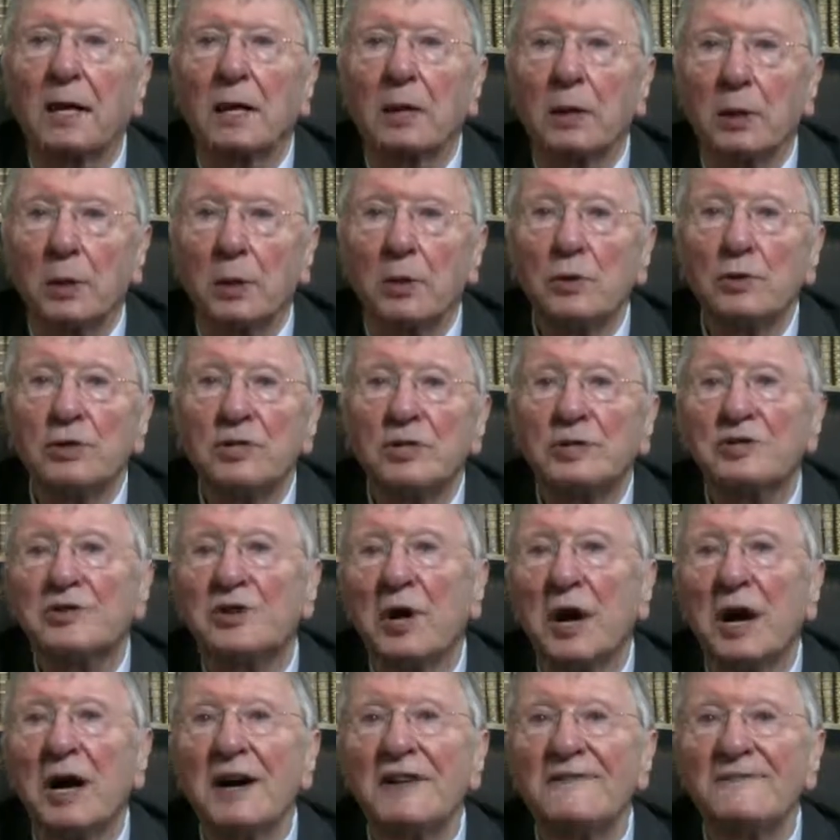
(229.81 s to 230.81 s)
loose
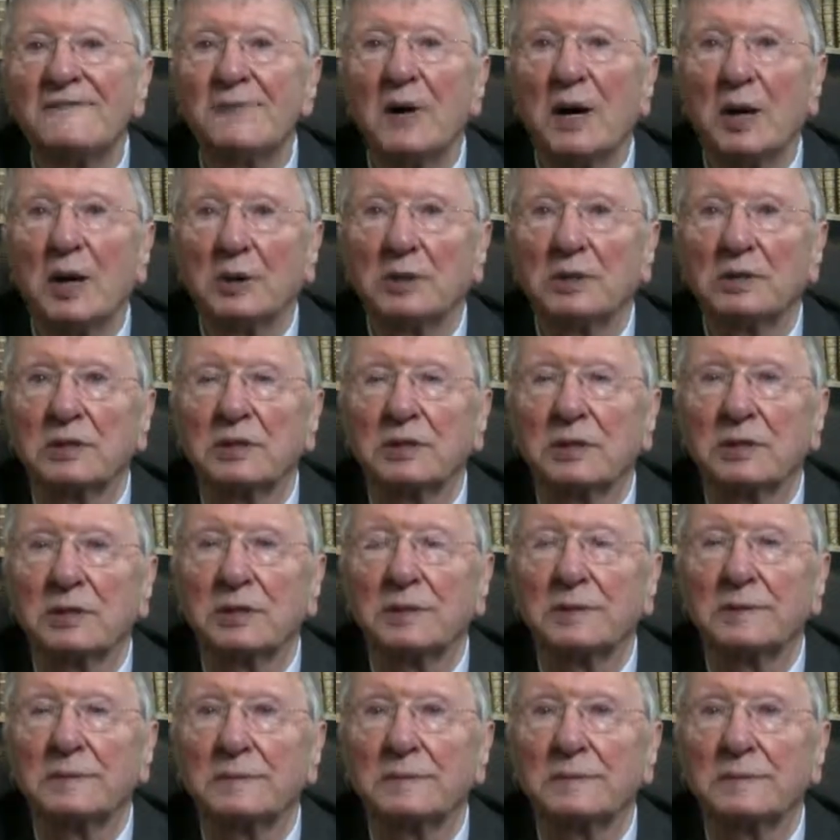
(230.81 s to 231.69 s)
drive belts.